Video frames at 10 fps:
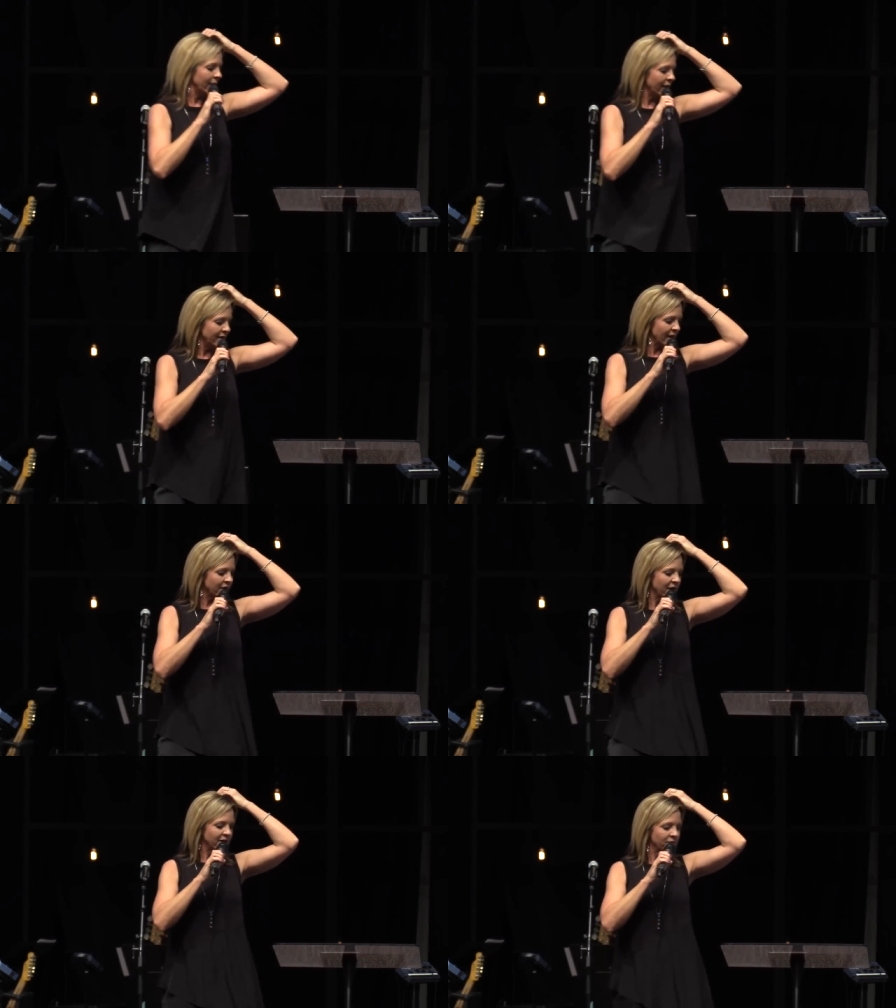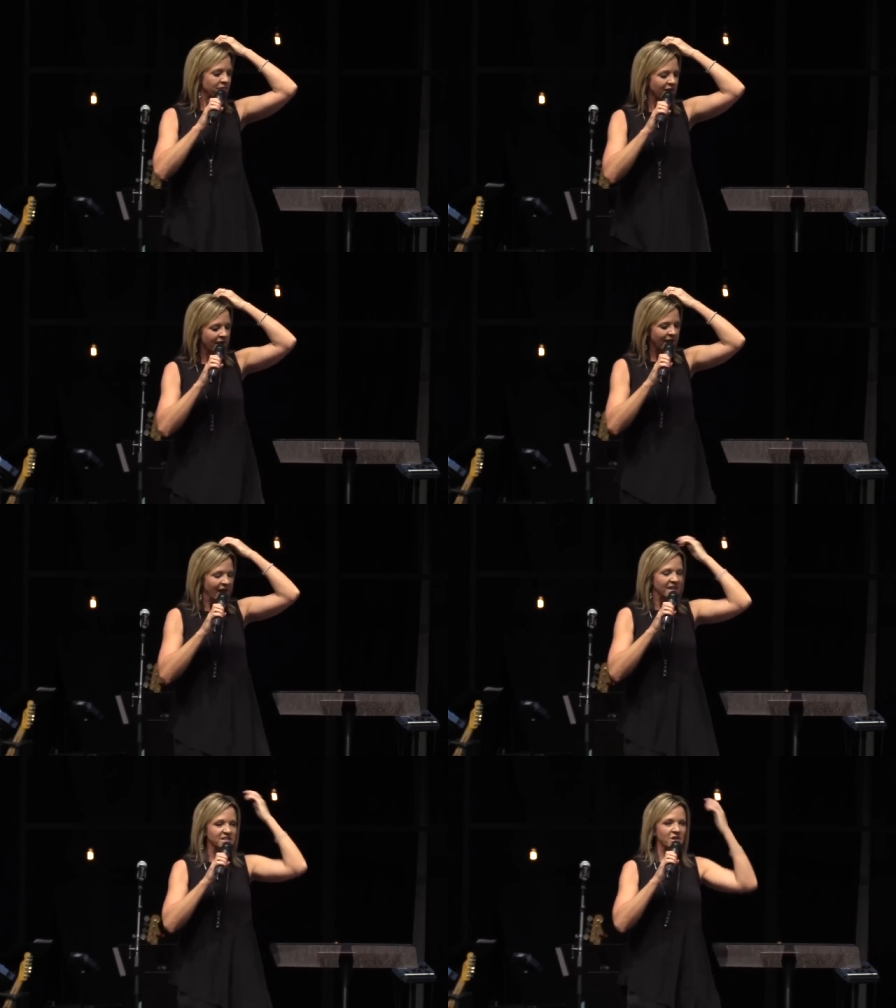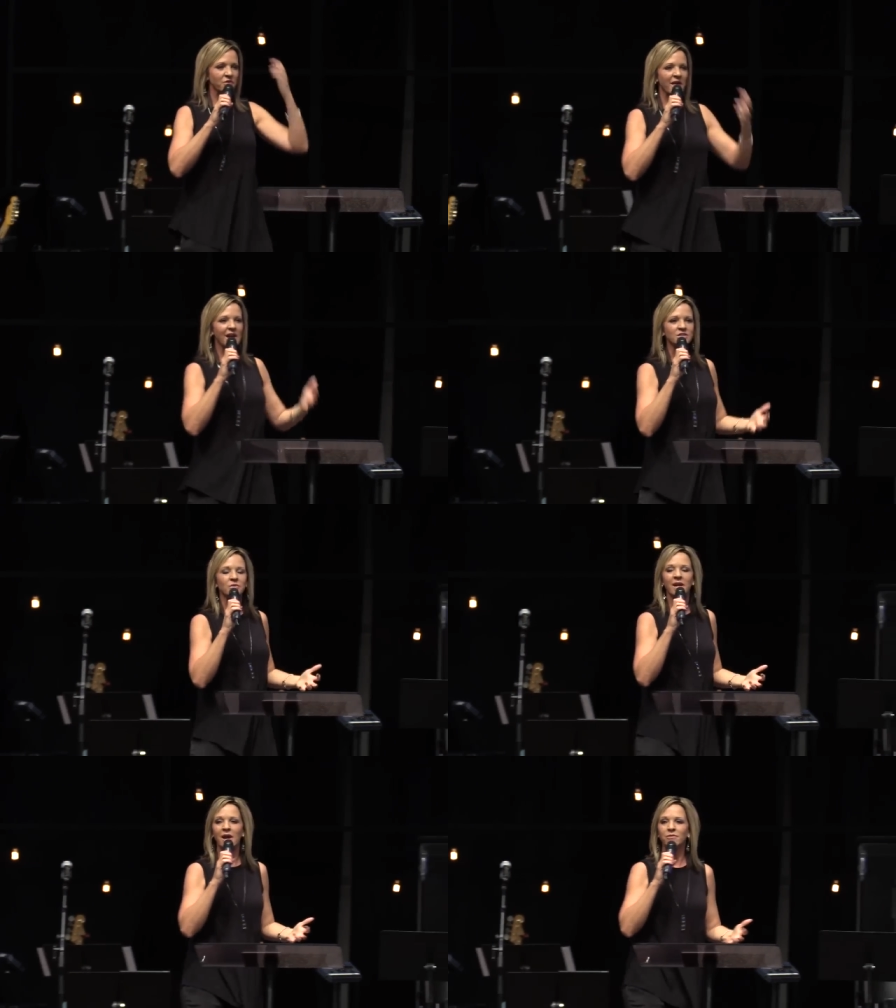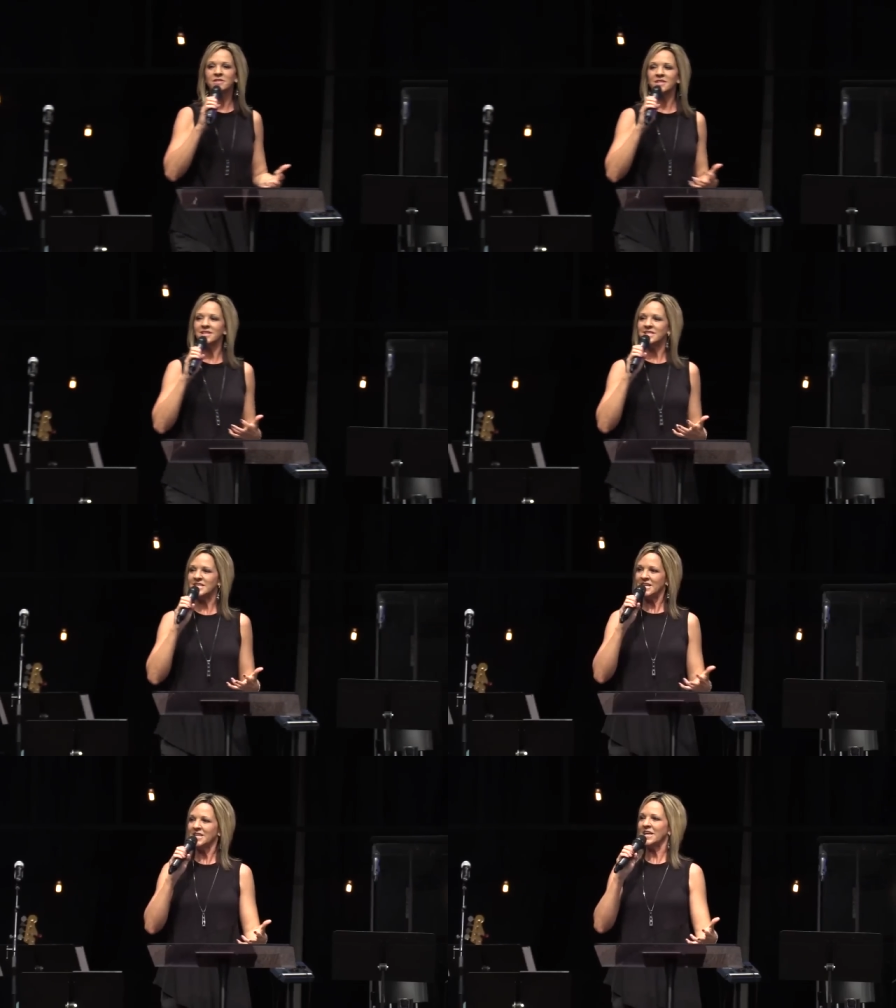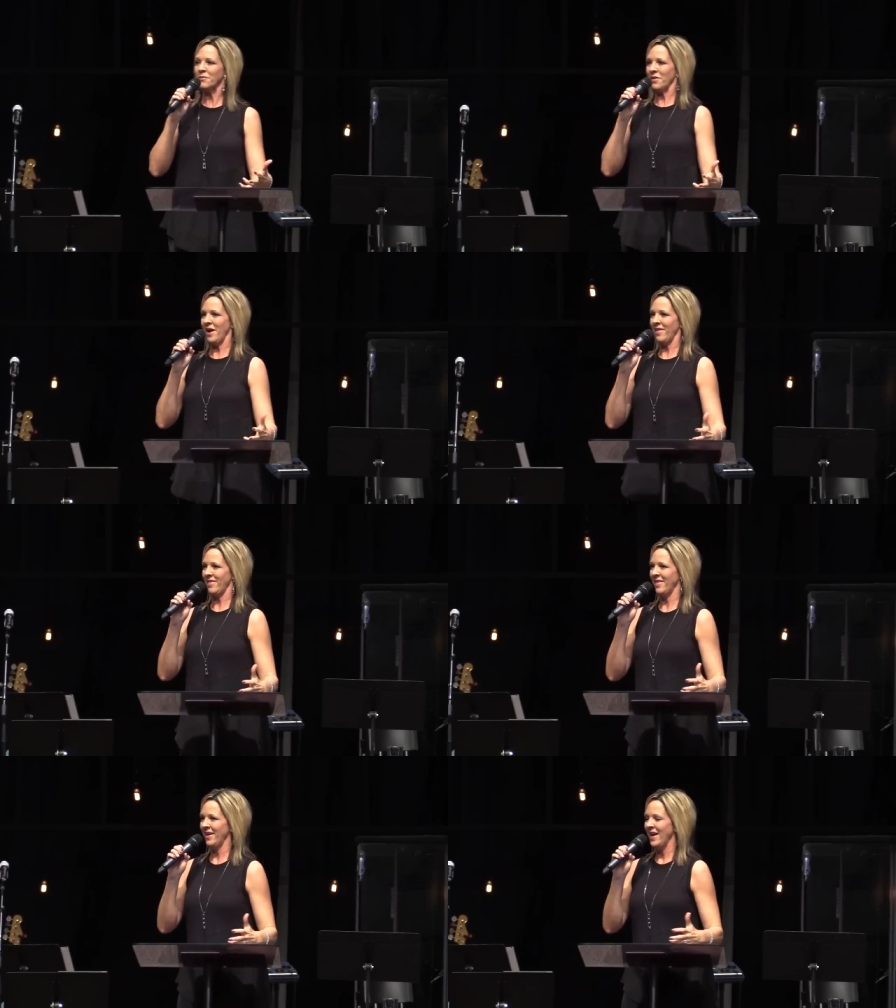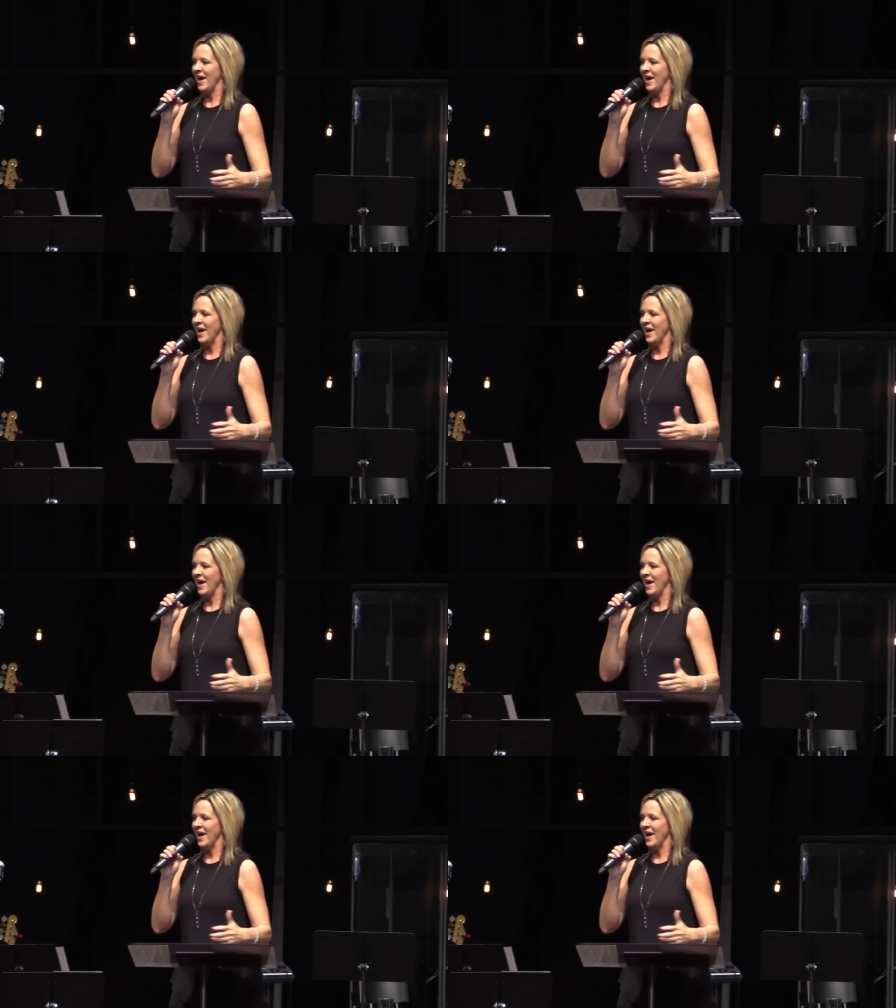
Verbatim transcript: uh, that kind of thing. so that's what I was dealing with.